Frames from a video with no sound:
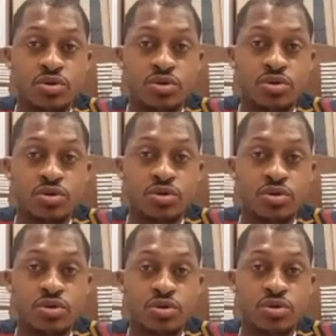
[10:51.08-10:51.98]
to
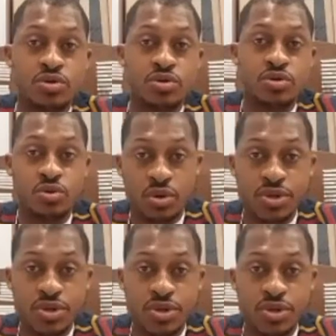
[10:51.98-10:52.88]
also.
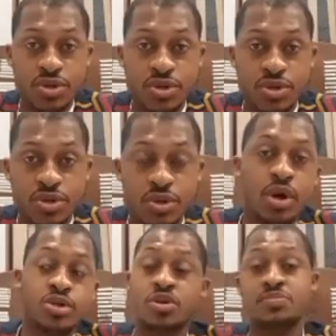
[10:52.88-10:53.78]
To
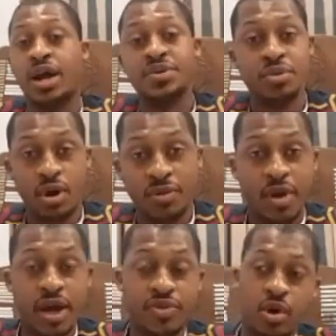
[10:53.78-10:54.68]
expand beyond that, there are
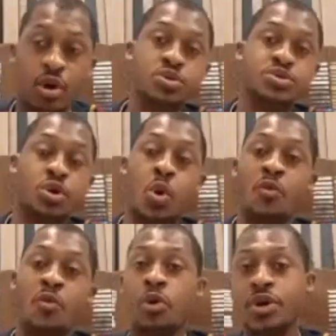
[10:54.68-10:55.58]
also
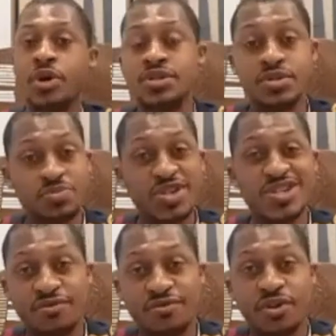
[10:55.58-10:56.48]

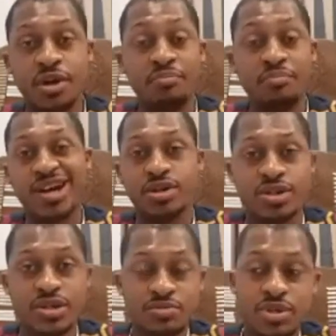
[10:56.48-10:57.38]
focus-specific mechanisms.